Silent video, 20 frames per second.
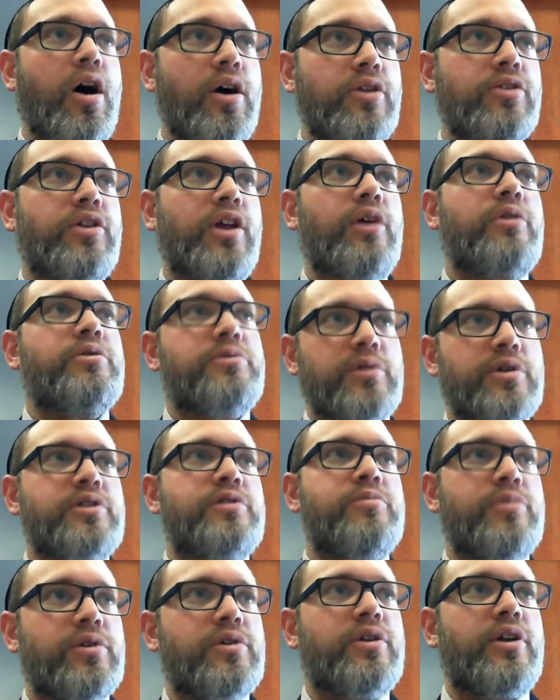take
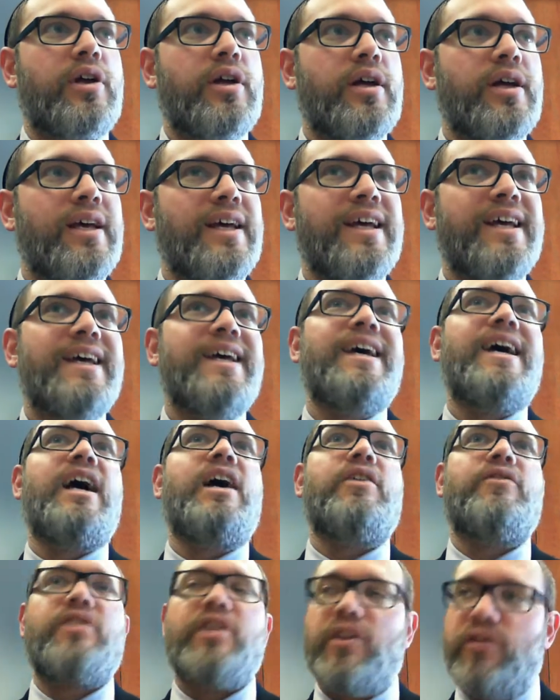responsibility. And
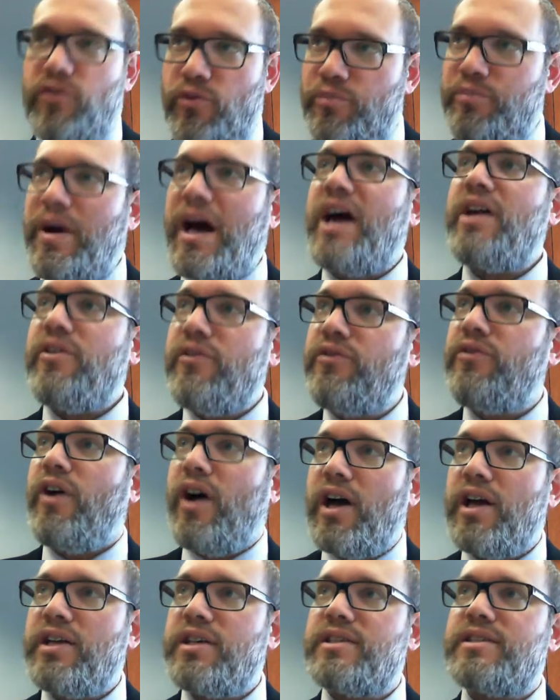if they give you bad
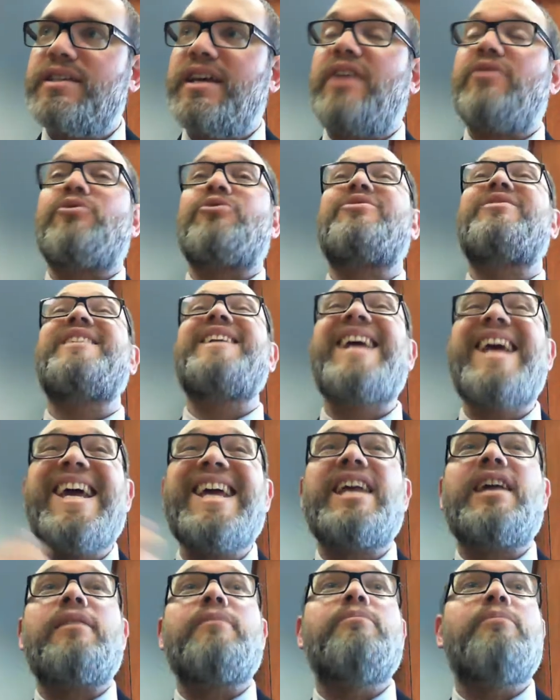advice and they're
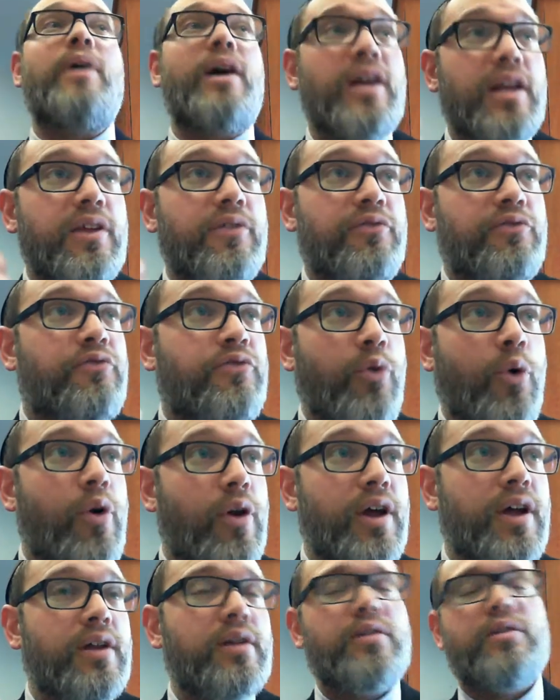taking money for
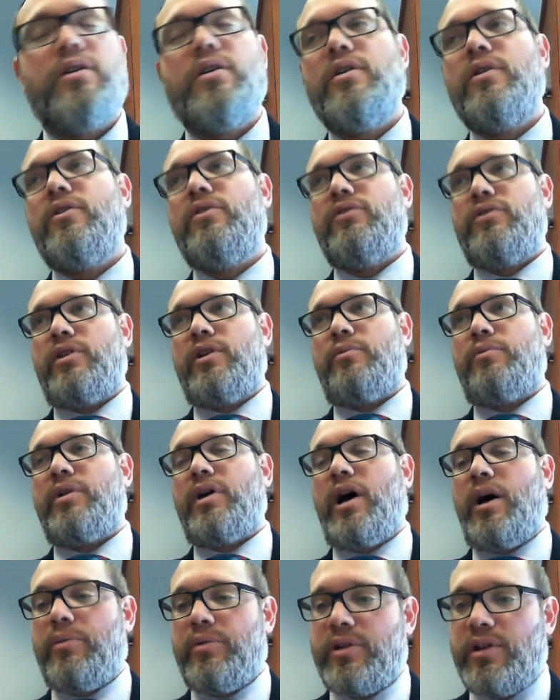it, they'll be
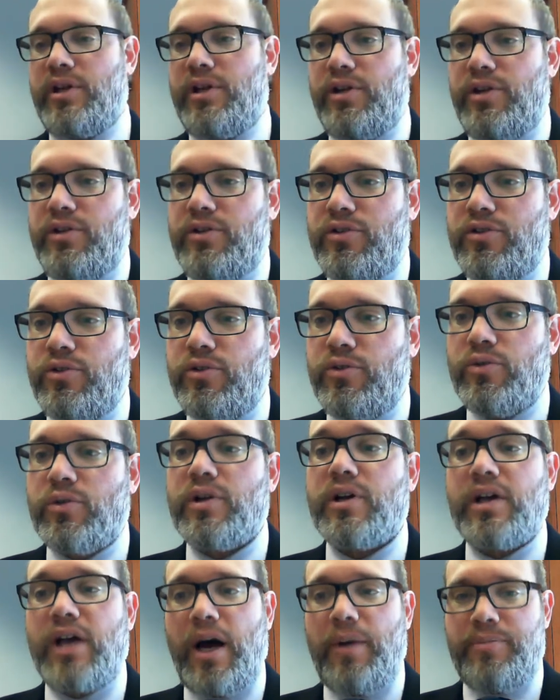obligated to
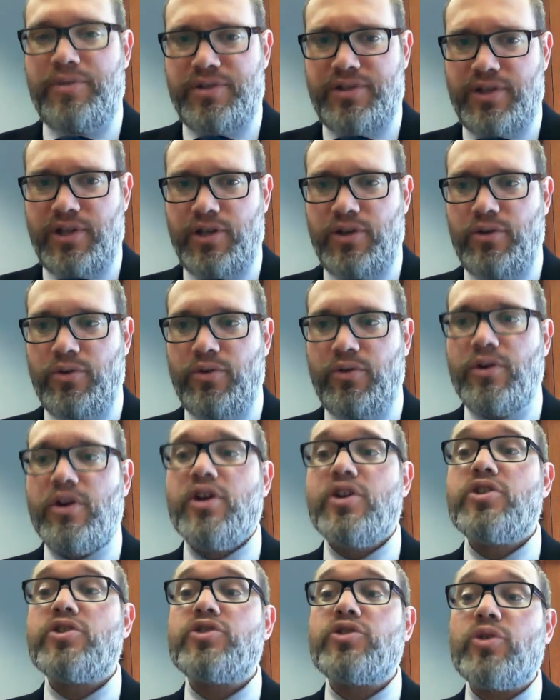compensate you.
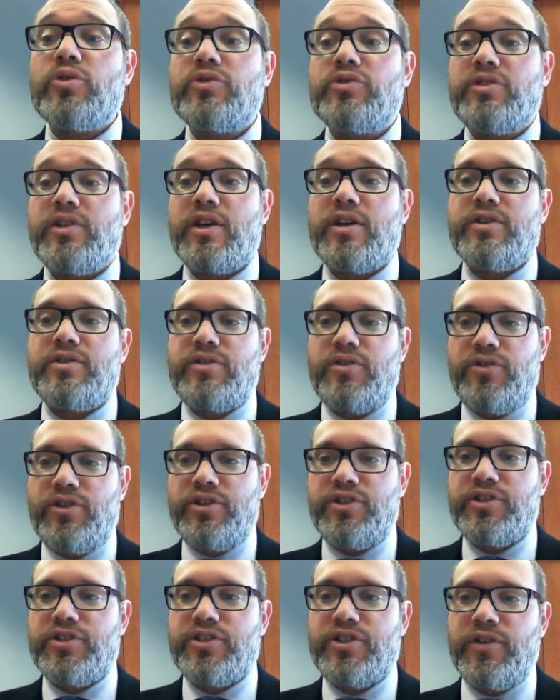So says the
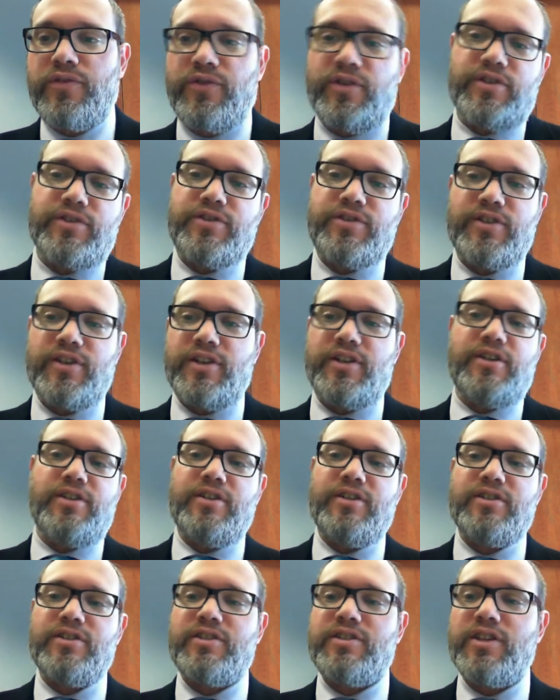Nesivas in
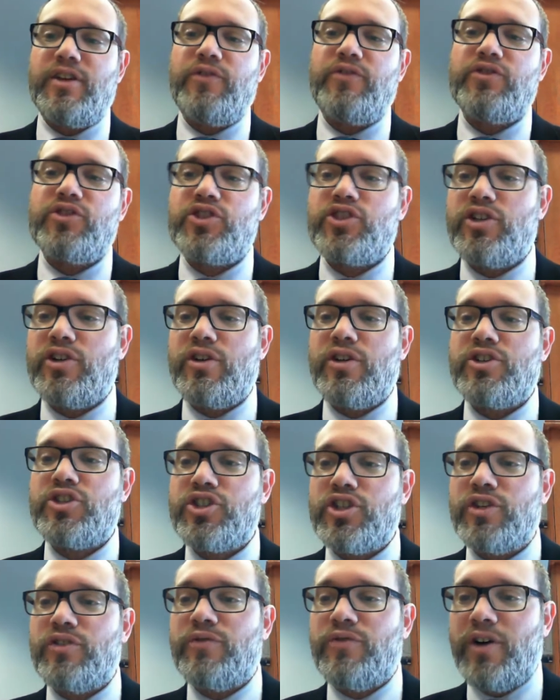Sif
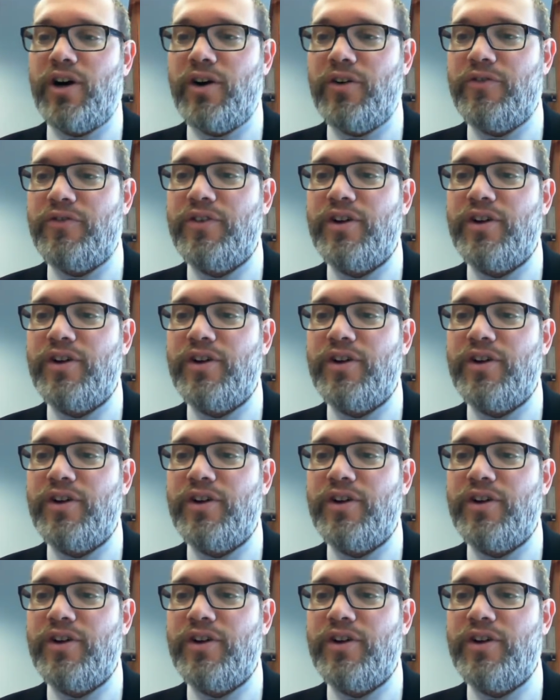Shin Vav,